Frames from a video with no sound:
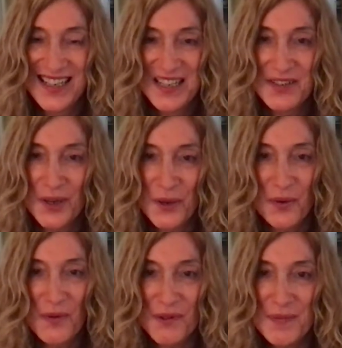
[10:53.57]

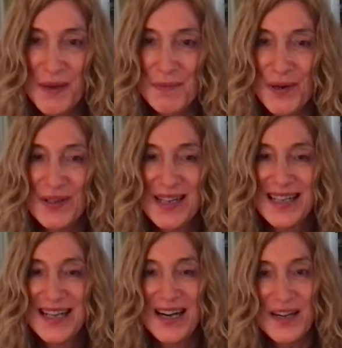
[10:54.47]
So remember
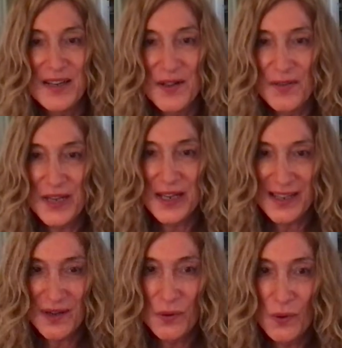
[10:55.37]

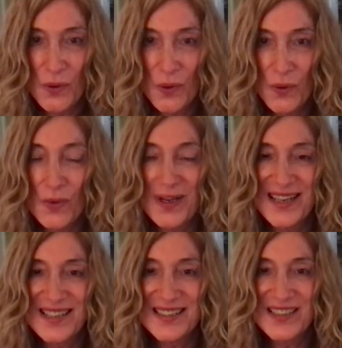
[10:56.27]
the uhu
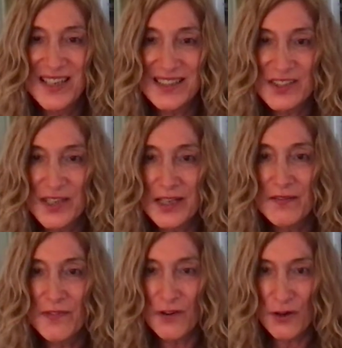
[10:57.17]
is shashti
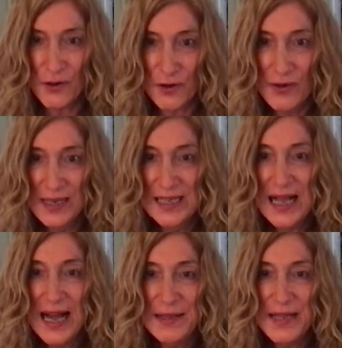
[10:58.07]
of rr,
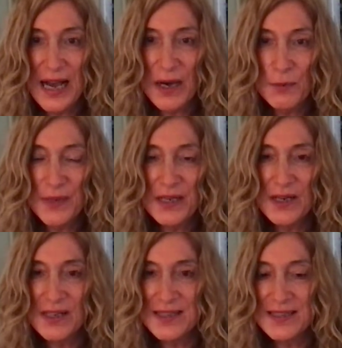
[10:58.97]
and now
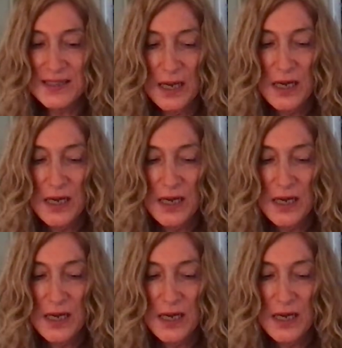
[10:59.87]
because